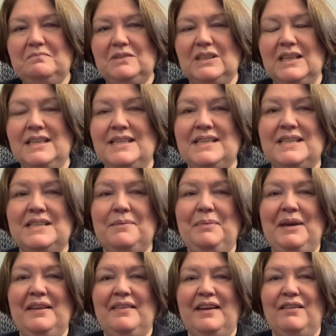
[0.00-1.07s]
this is a
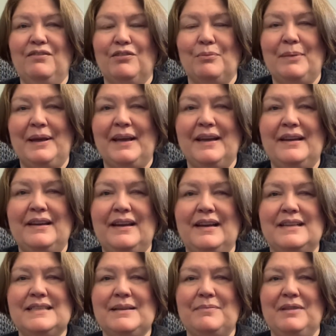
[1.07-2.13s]
big thing for me, and
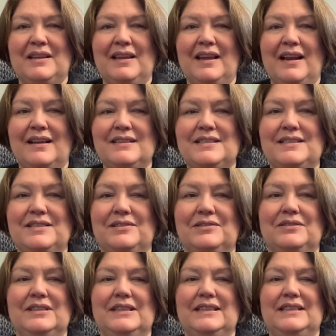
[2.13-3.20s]
it's something that I
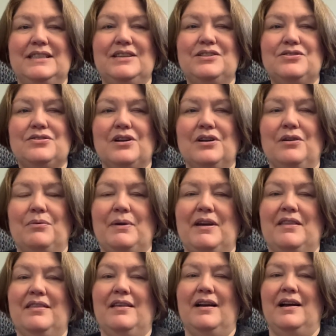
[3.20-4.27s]
still struggle
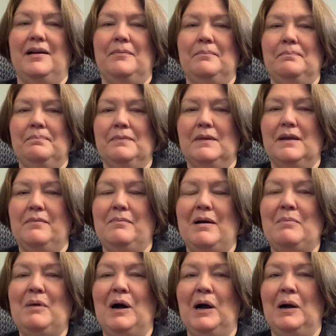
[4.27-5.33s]
with. My
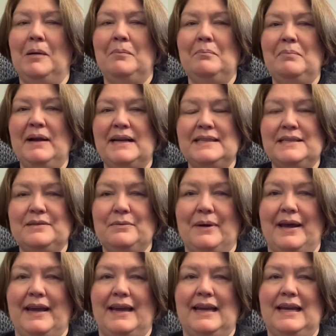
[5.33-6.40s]
mom passed
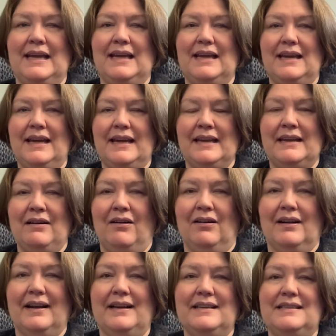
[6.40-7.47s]
away in
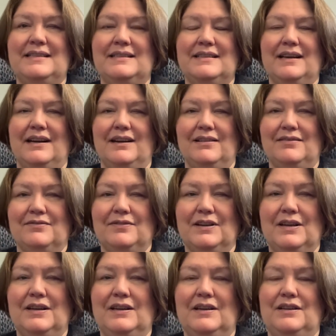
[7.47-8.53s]
August of
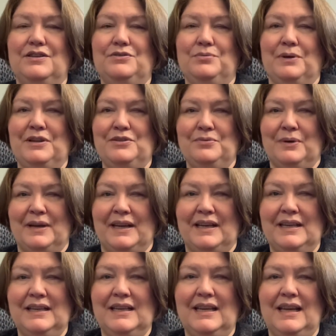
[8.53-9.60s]

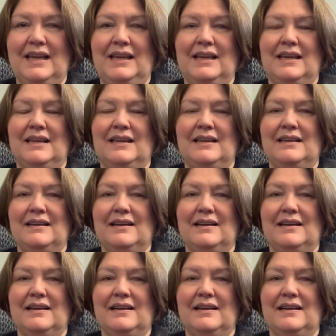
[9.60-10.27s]
2020, and